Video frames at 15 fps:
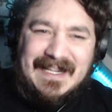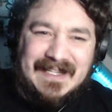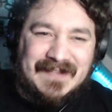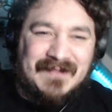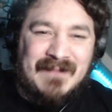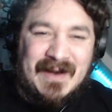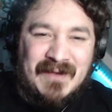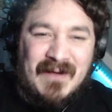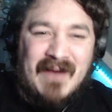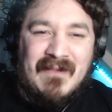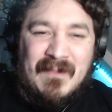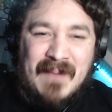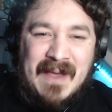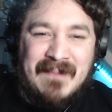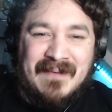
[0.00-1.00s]
different way to what
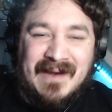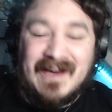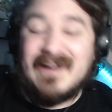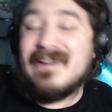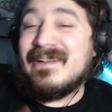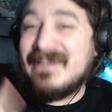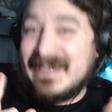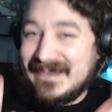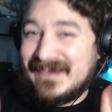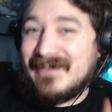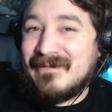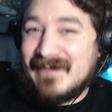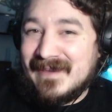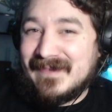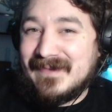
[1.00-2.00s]
other people are. Let's
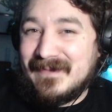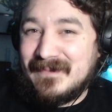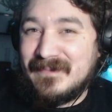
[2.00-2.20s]
do this.